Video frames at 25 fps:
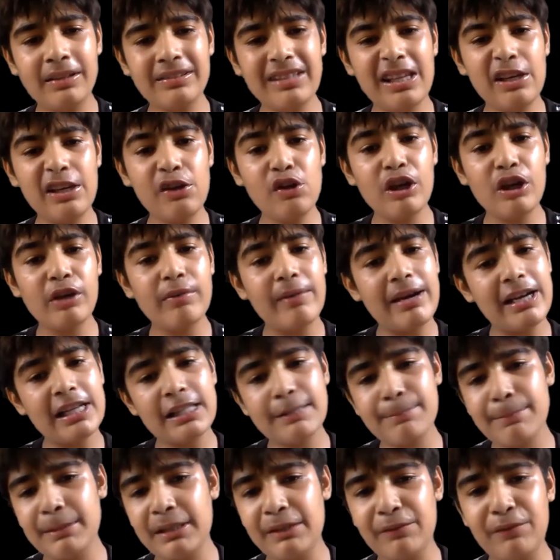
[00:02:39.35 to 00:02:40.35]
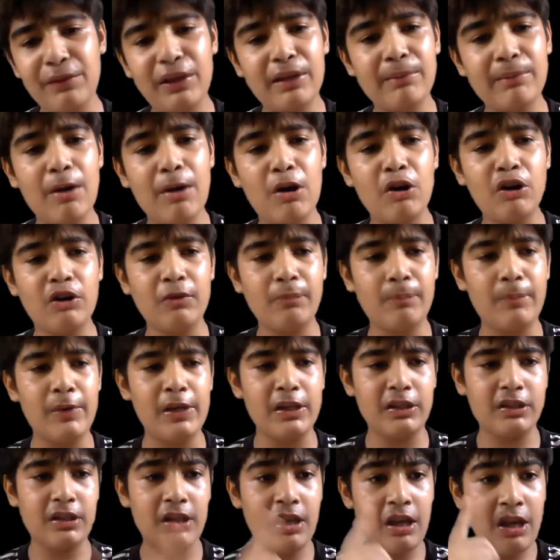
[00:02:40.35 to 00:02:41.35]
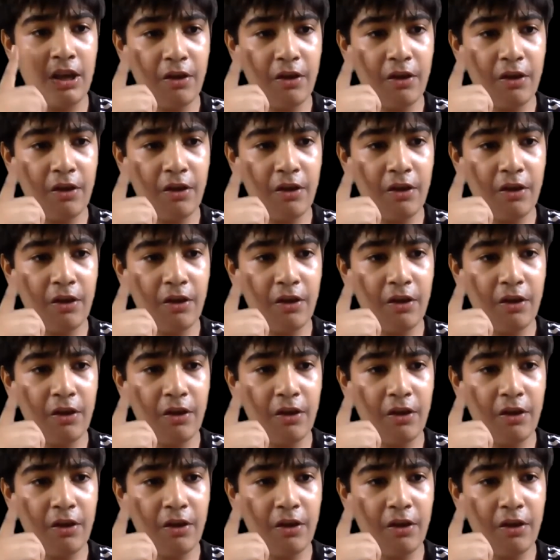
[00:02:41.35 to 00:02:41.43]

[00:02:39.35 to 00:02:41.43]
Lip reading: then you require a specific amount of players.